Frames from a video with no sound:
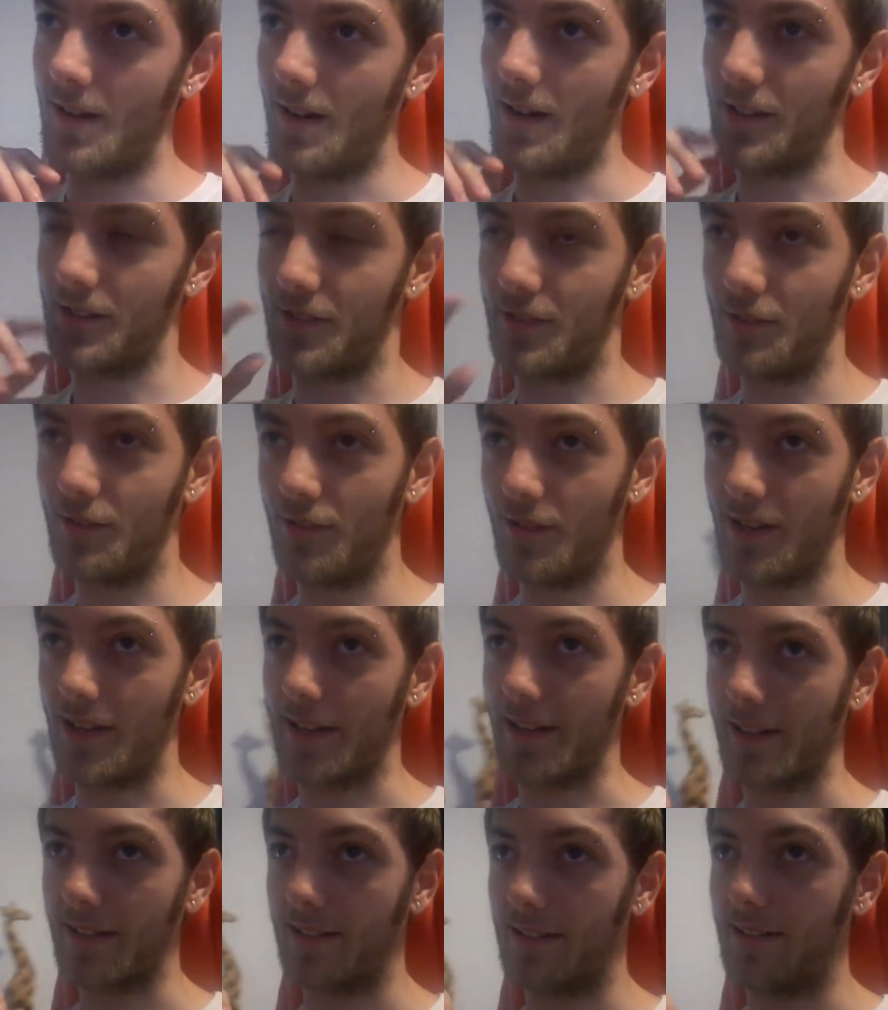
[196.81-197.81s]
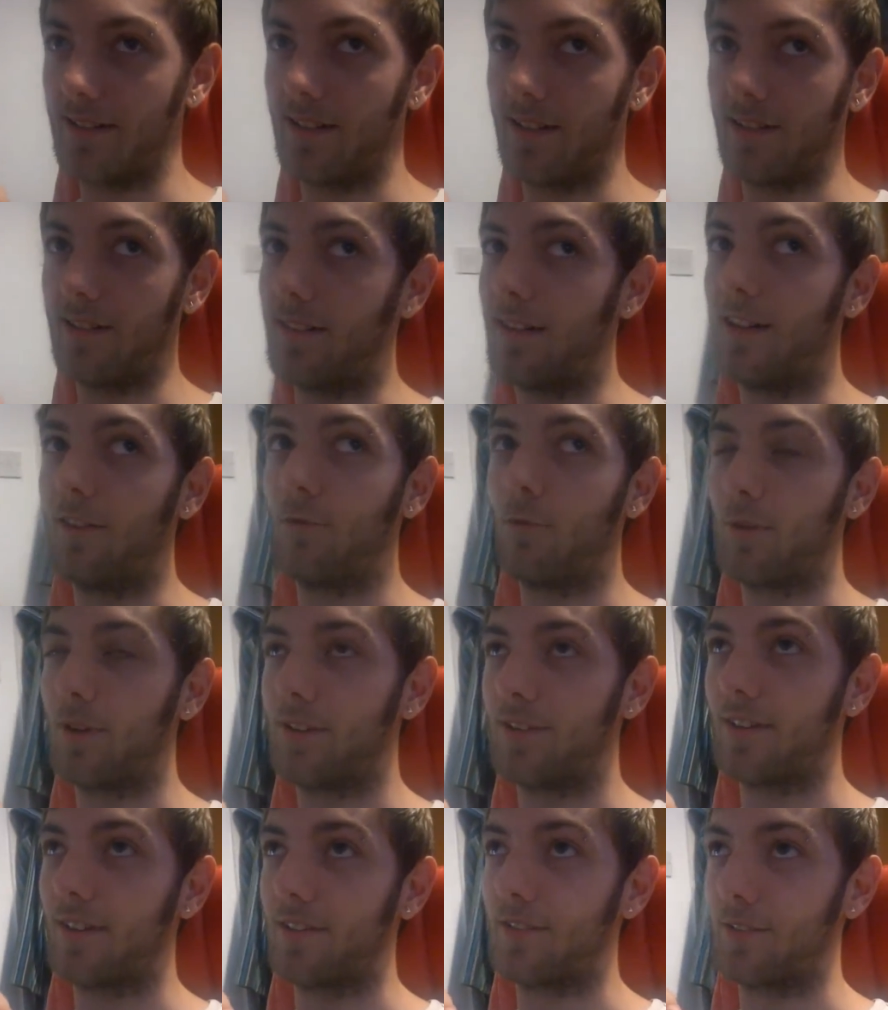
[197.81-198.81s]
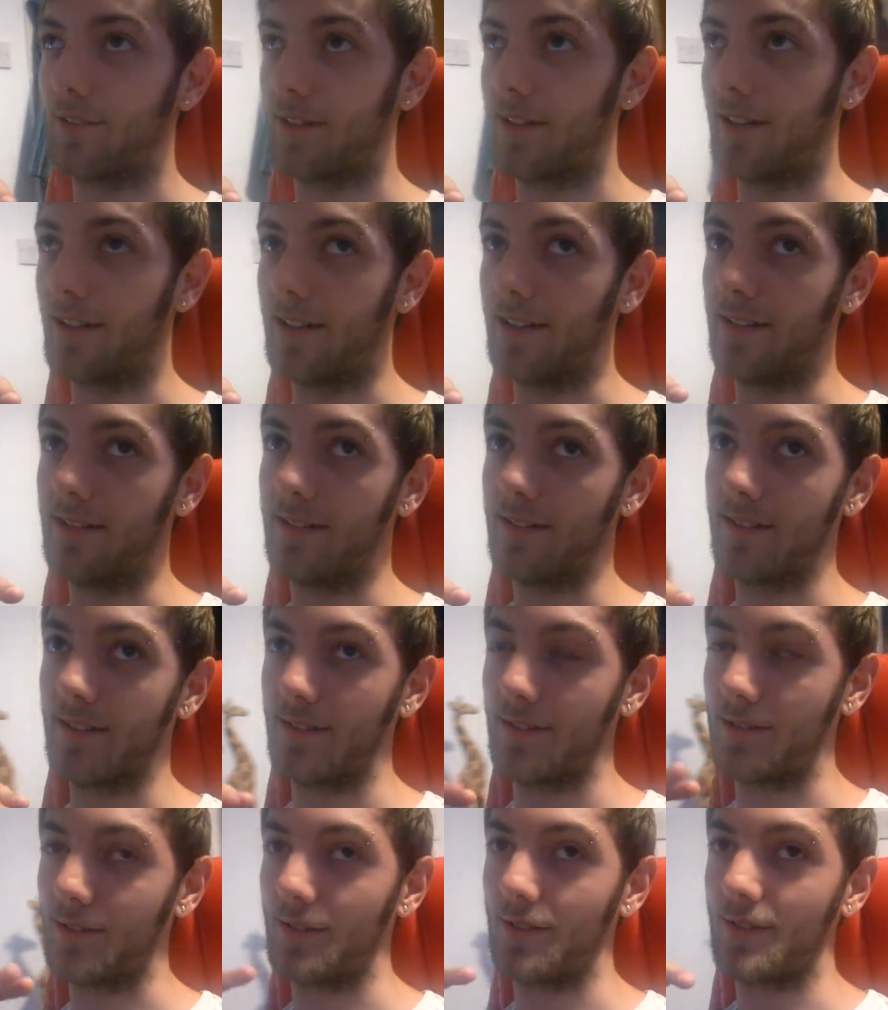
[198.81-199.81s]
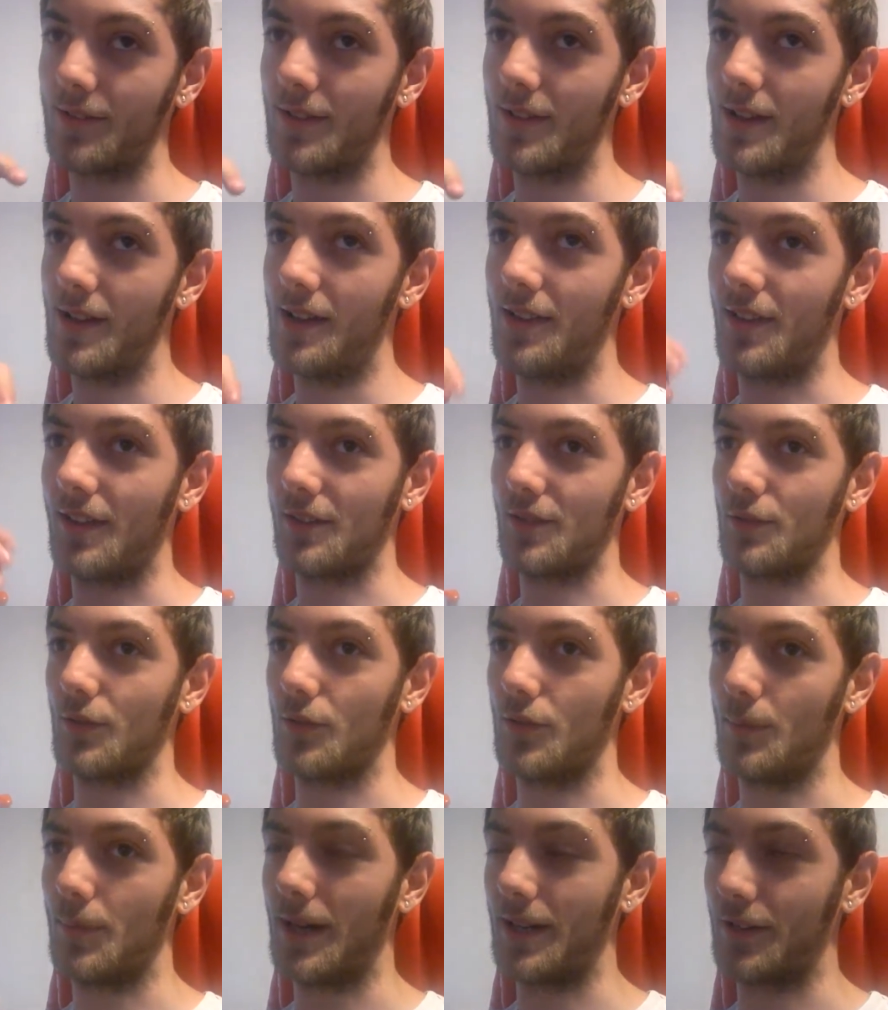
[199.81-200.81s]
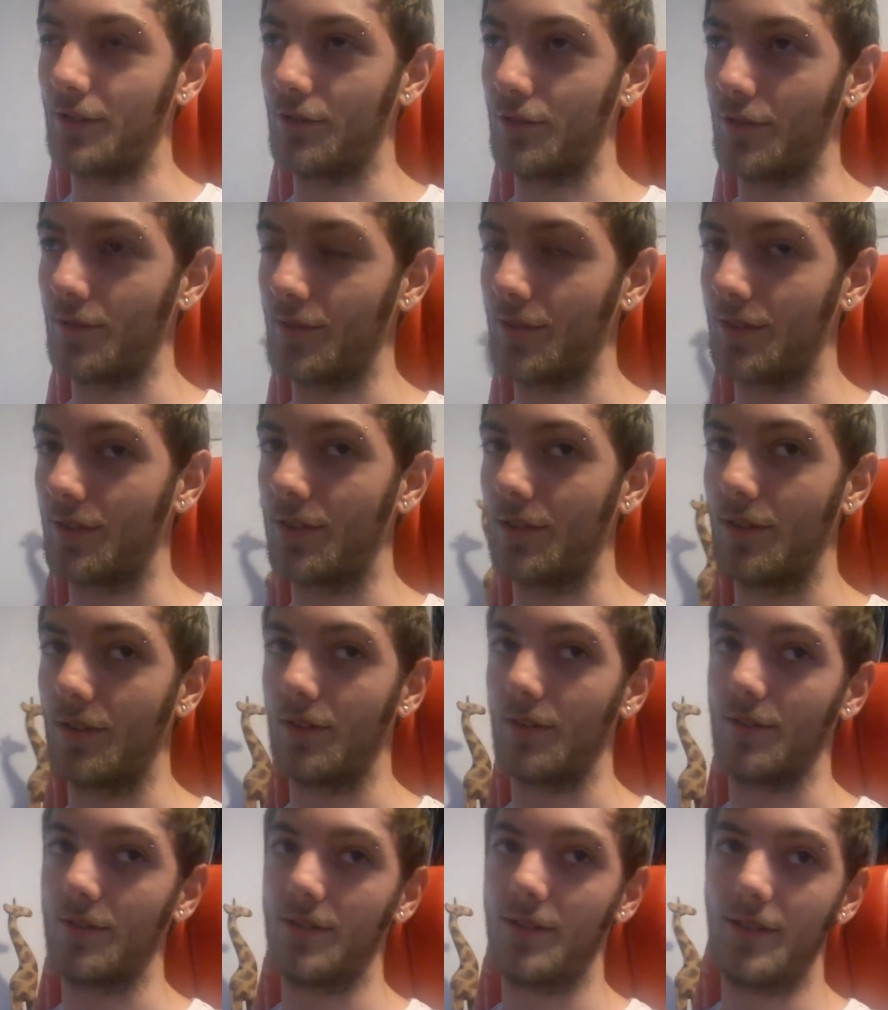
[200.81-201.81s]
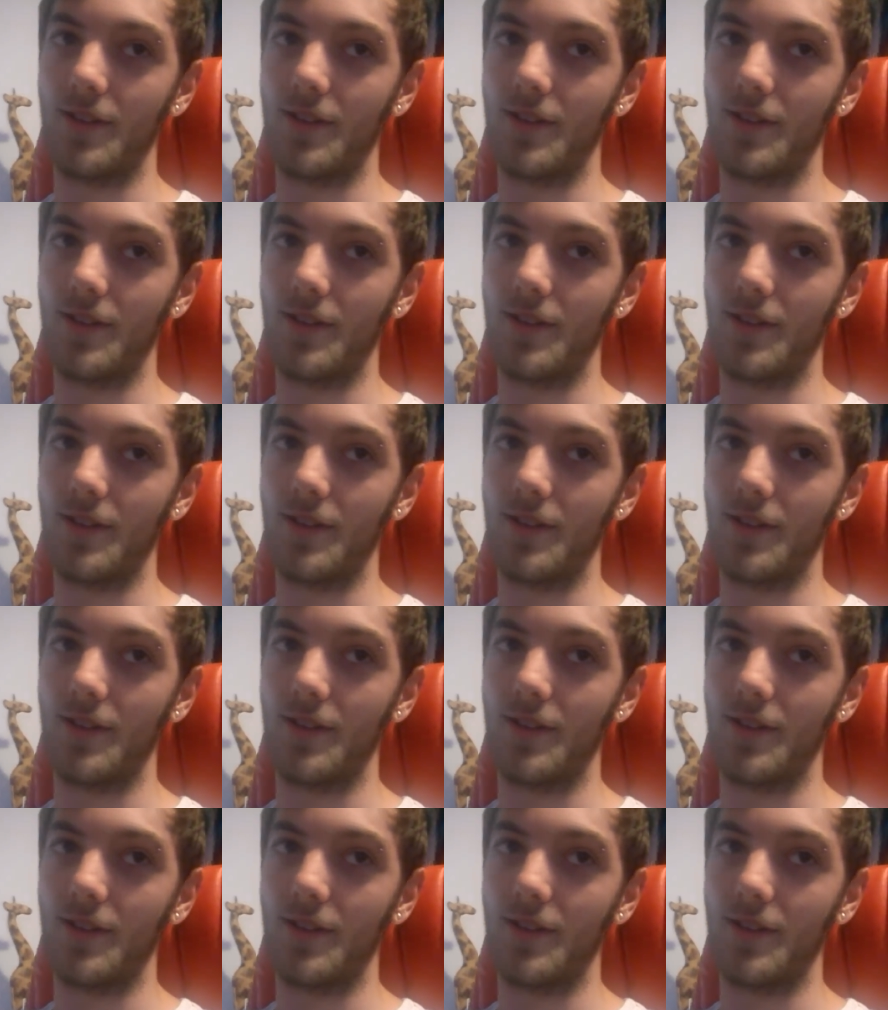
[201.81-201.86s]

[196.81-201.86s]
I do like Everybody Say It's Okay because that's sort of a bass driven song.